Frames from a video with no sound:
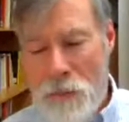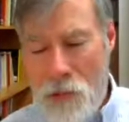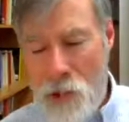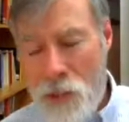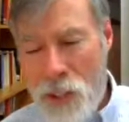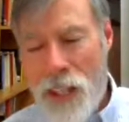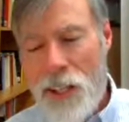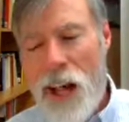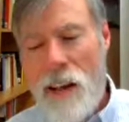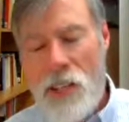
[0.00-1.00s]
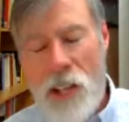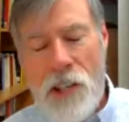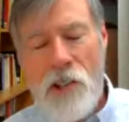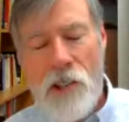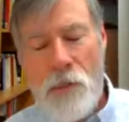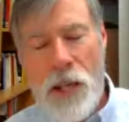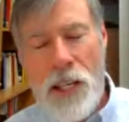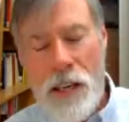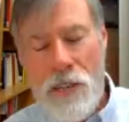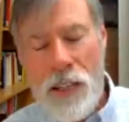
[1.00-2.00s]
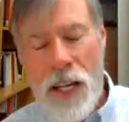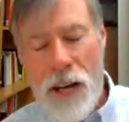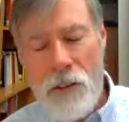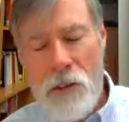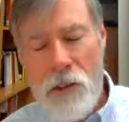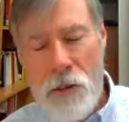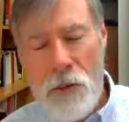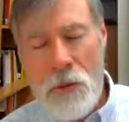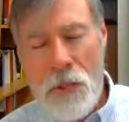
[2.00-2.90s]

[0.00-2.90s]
Certainly, a lot of attention is being given now to